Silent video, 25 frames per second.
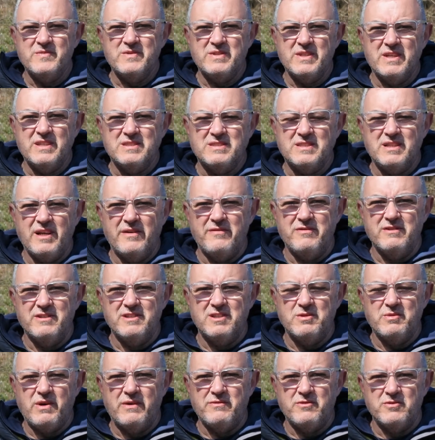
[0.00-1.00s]
It's lovely
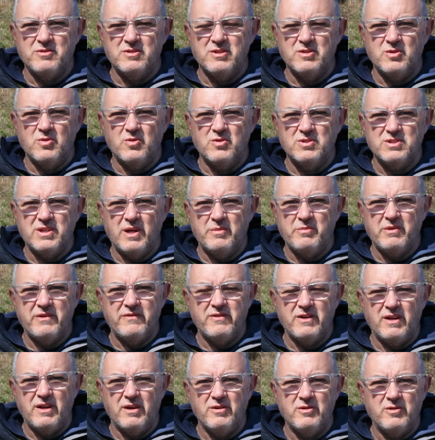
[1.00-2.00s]
to have on your doorstep
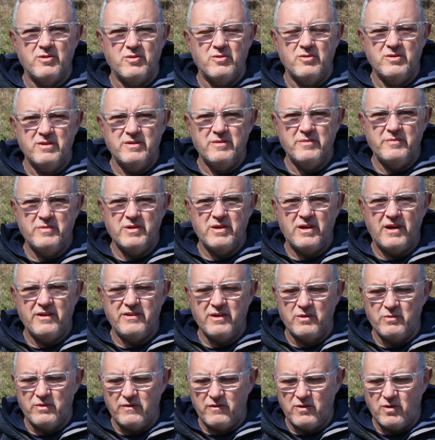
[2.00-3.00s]
if you're local, but I
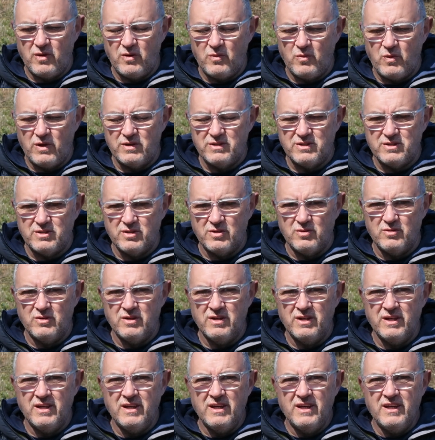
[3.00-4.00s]
think we've got 1 or 2
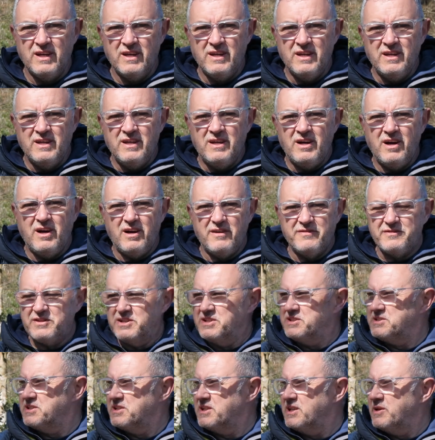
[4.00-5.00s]
half
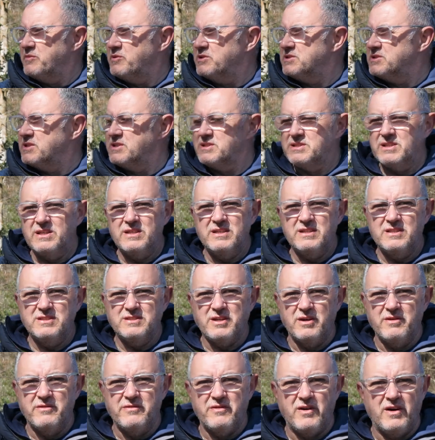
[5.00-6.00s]
decent images
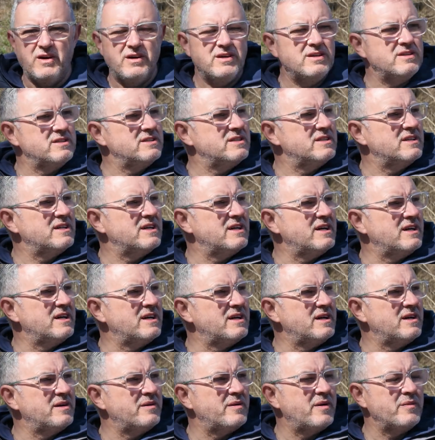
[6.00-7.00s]
so far.
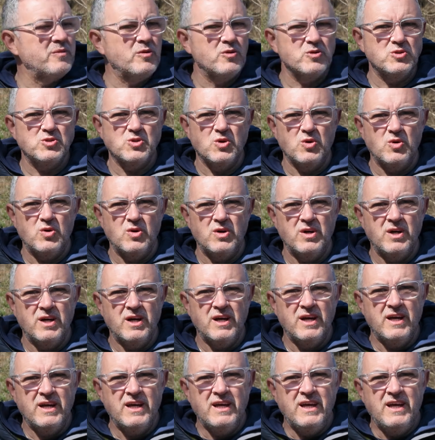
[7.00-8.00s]
I'm not sure
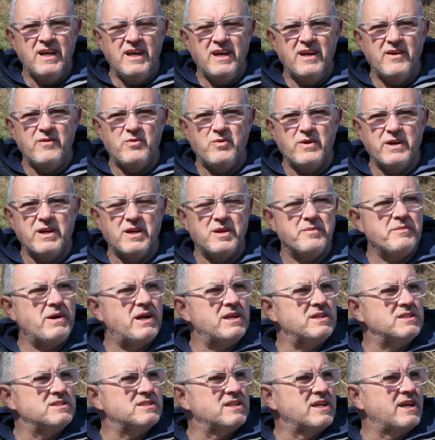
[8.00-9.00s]
if we're going to
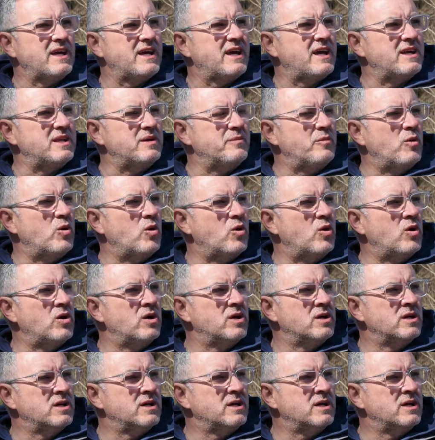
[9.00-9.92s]
manage to get any more